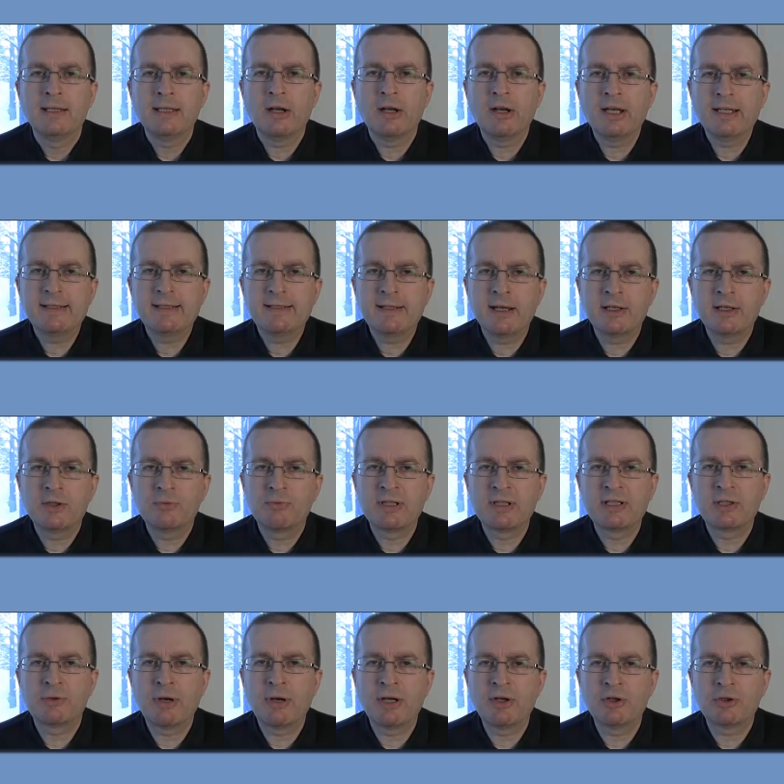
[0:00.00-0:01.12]
Now let's start
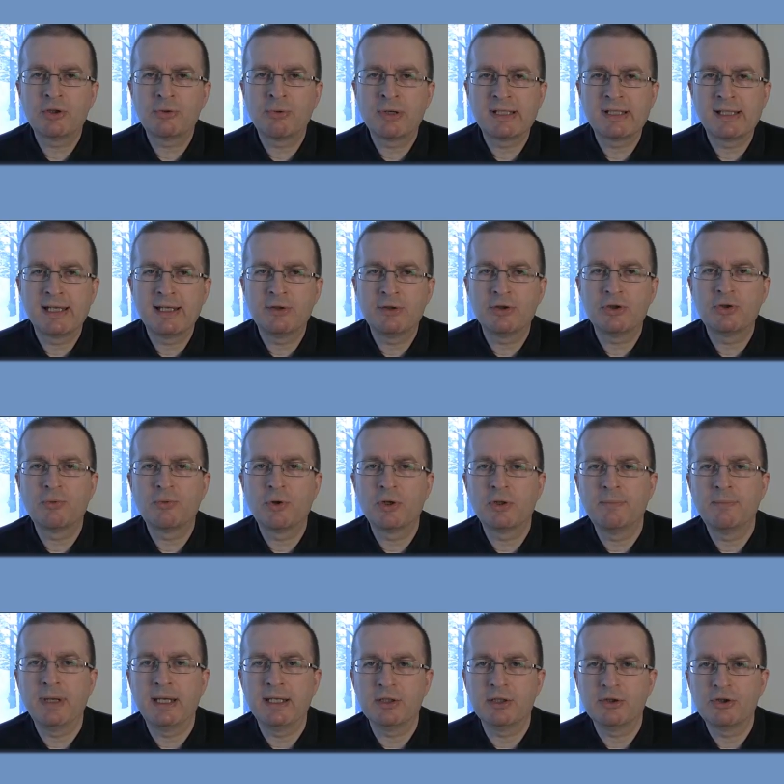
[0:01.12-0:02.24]
with Trados Translator's
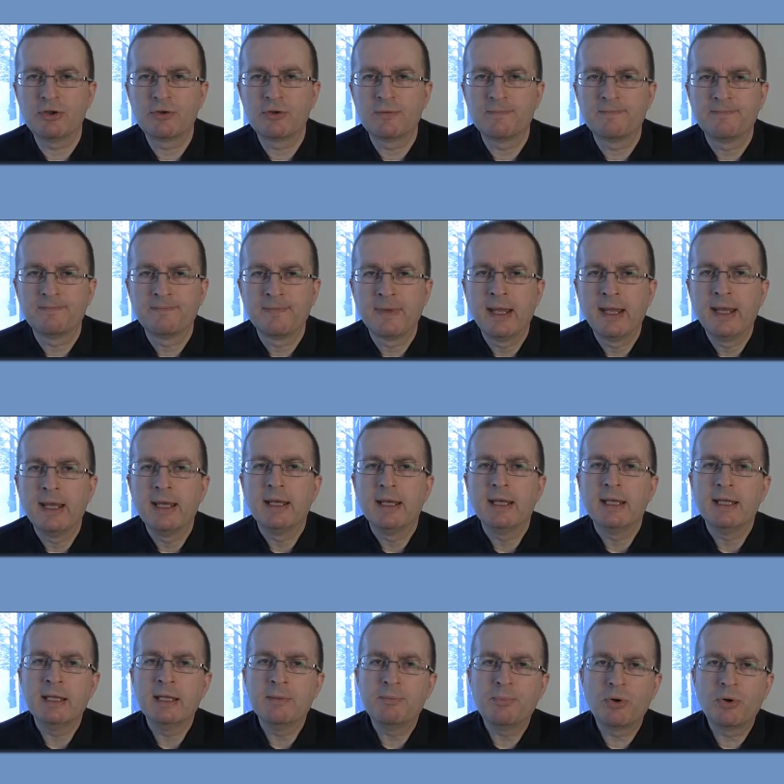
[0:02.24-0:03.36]
Workbench.
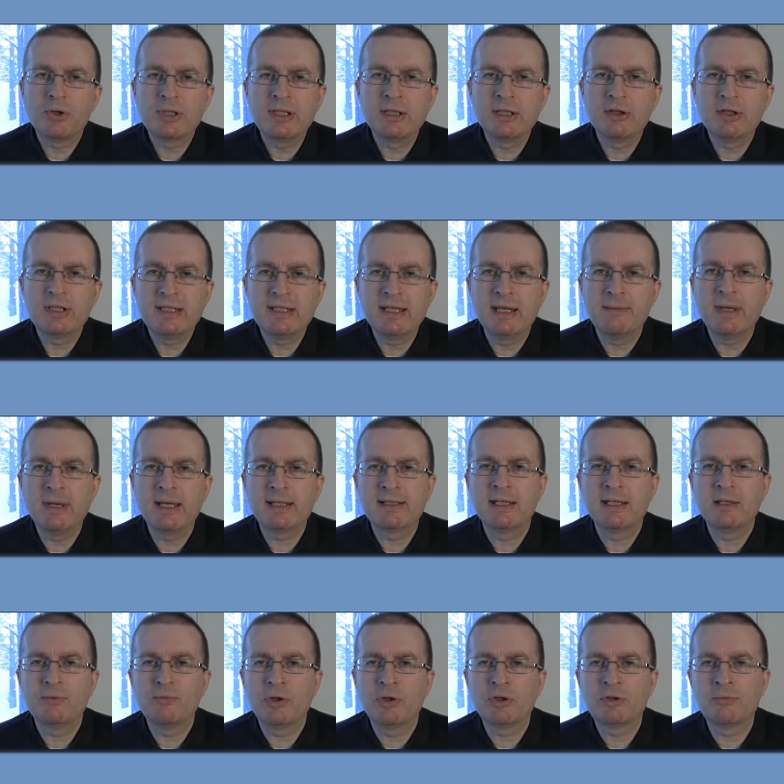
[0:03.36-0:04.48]
Importing a TMX
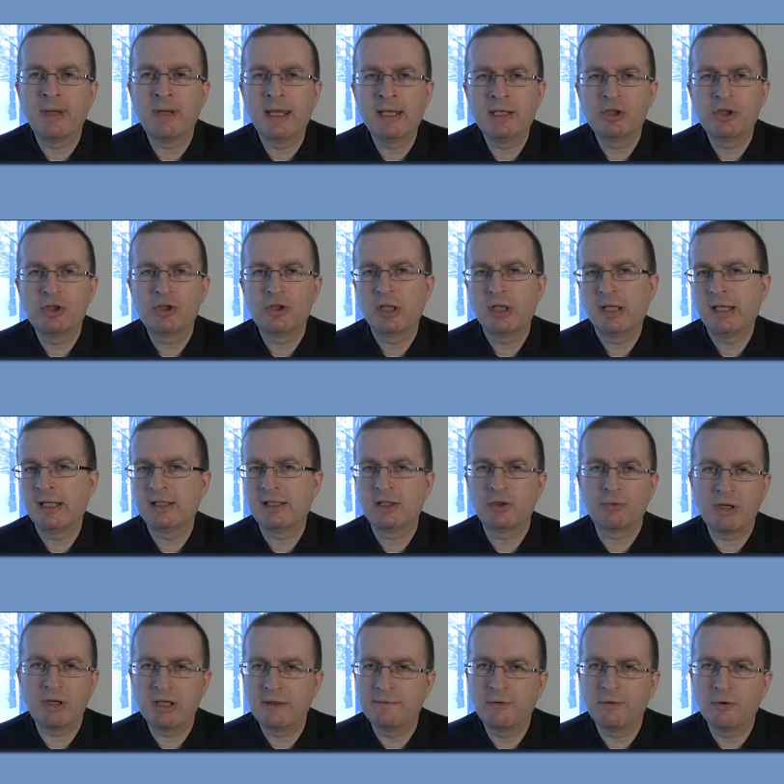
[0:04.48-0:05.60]
in Workbench is
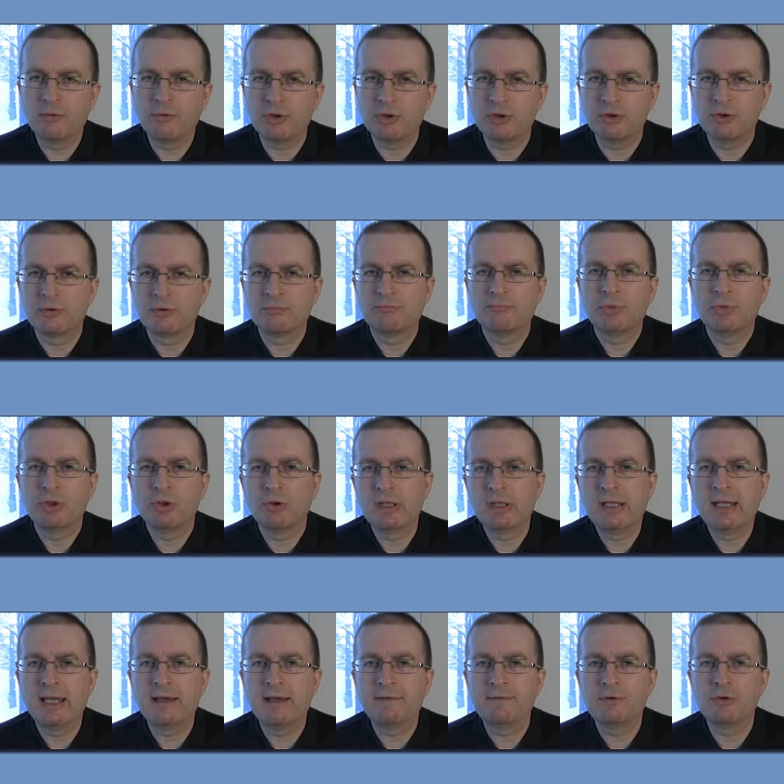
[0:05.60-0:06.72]
straightforward. You
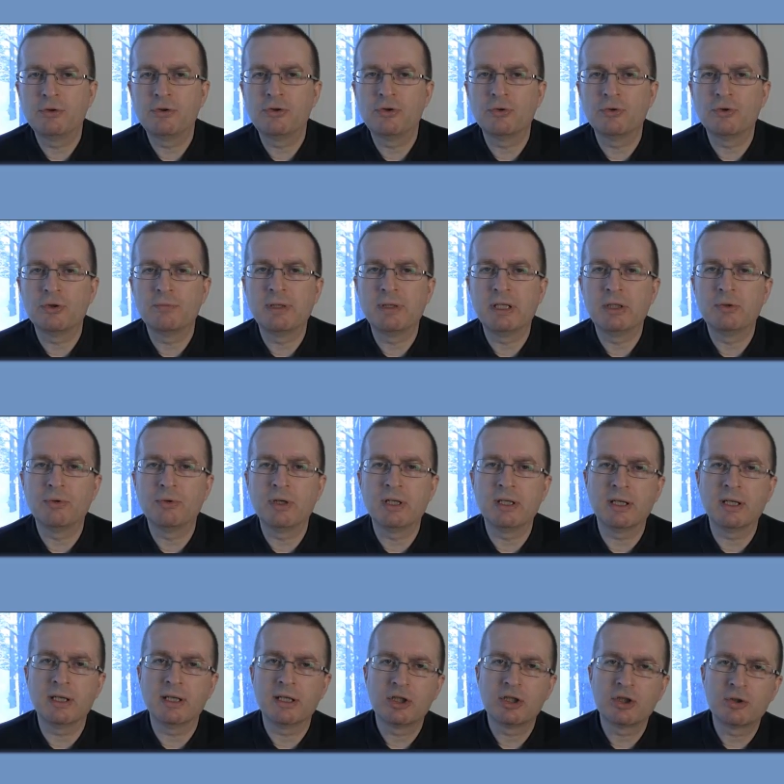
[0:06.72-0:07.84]
only have to choose
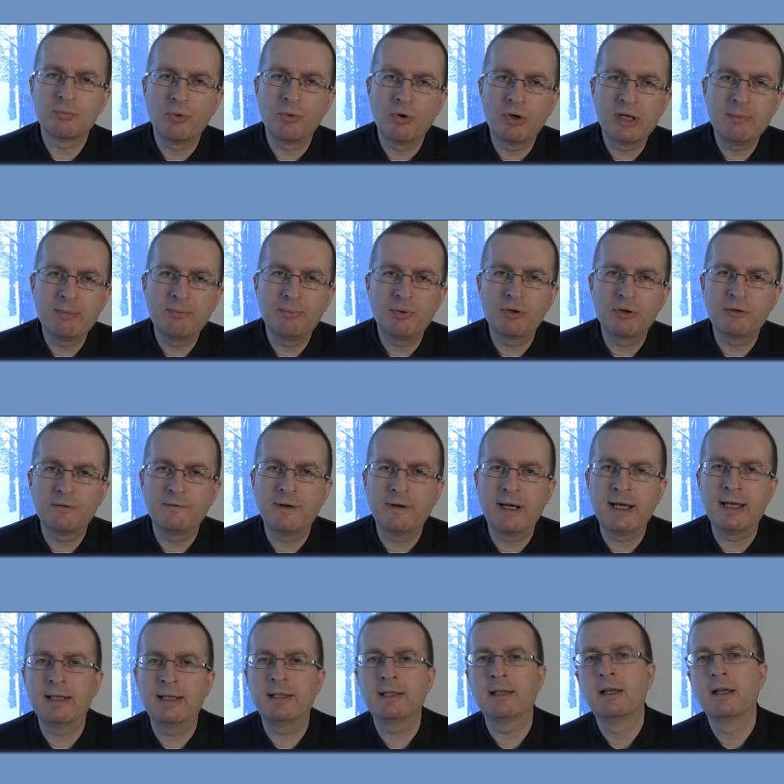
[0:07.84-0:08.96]
between small import
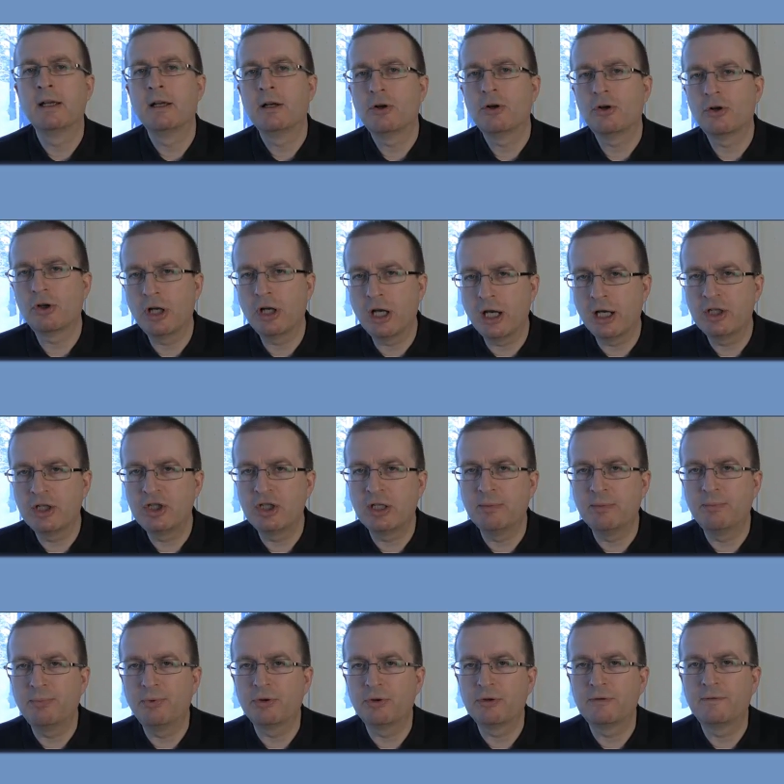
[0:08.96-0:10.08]
file or large
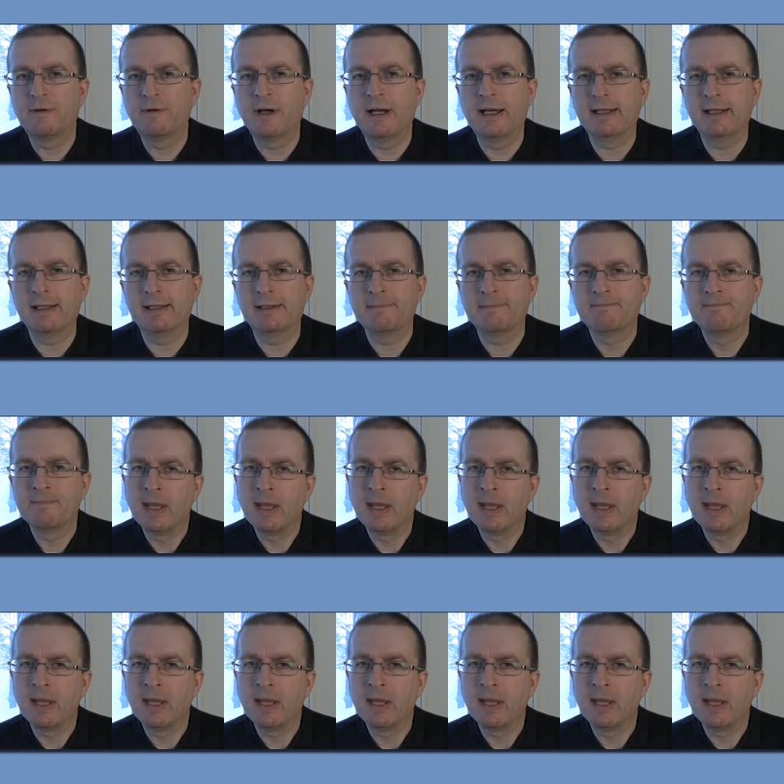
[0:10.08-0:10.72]
import file.